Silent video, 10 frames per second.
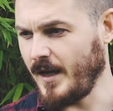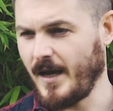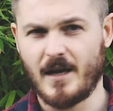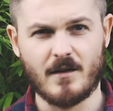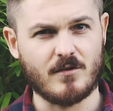
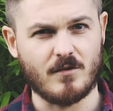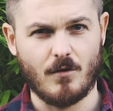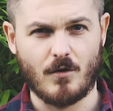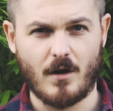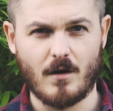and it's
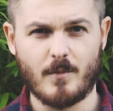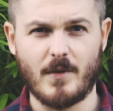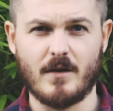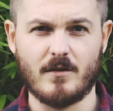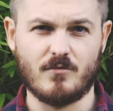low carb
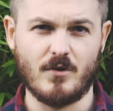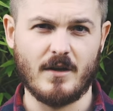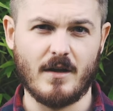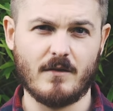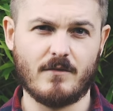and it's really
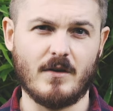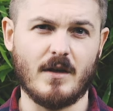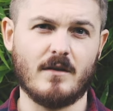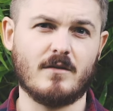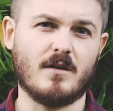healthy
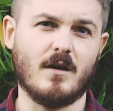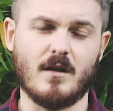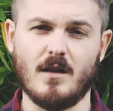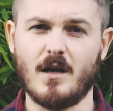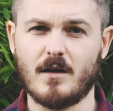and it's got a
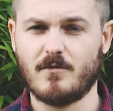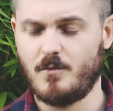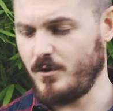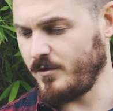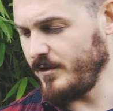lot of
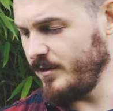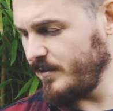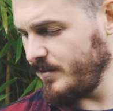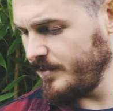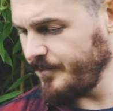proteins